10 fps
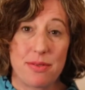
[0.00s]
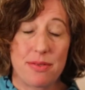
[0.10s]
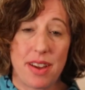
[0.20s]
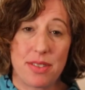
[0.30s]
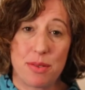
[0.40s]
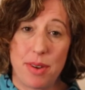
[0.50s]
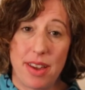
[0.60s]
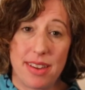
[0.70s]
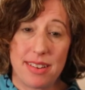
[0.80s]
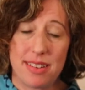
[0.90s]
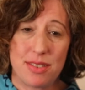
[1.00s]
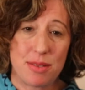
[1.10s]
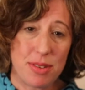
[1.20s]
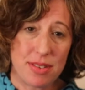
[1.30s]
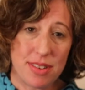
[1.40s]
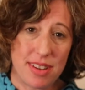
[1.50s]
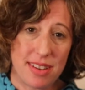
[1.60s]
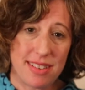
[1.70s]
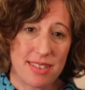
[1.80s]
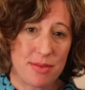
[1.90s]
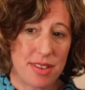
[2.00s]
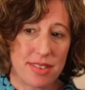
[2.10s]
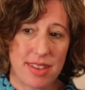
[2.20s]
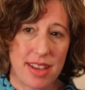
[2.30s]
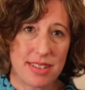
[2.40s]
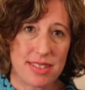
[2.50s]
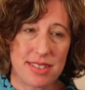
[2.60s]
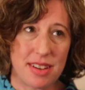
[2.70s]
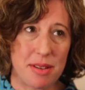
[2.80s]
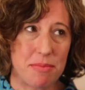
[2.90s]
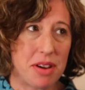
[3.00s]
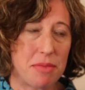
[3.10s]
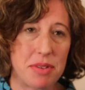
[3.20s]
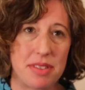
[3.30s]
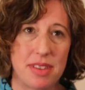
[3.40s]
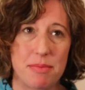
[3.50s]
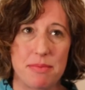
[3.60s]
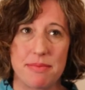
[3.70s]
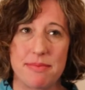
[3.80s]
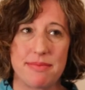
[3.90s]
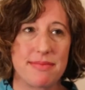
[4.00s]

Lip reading: find their way in a new community, whether that's helping them,